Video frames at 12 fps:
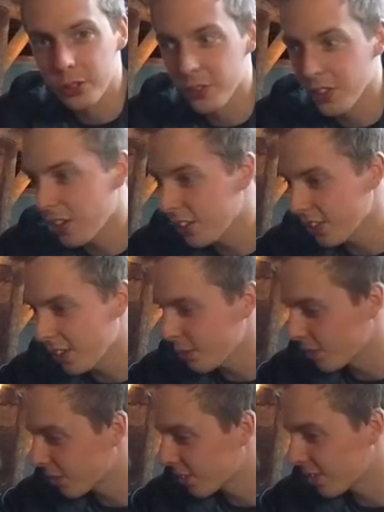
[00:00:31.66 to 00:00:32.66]
of it all done. We're
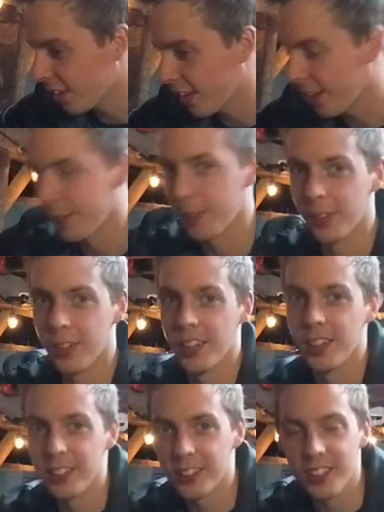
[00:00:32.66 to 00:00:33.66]
just uh,
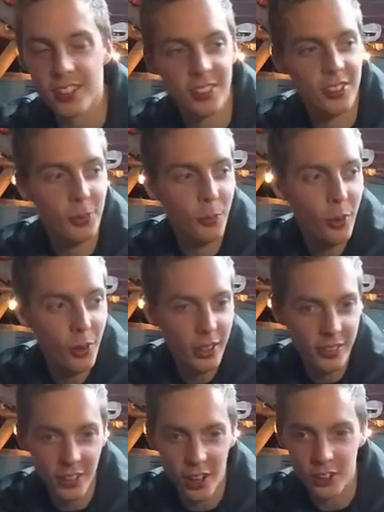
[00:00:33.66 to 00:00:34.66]
getting some more
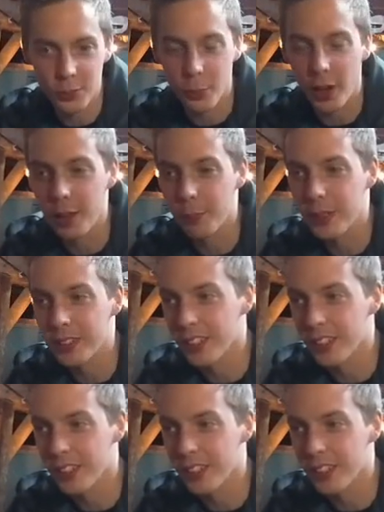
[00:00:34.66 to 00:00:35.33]
exhaust piping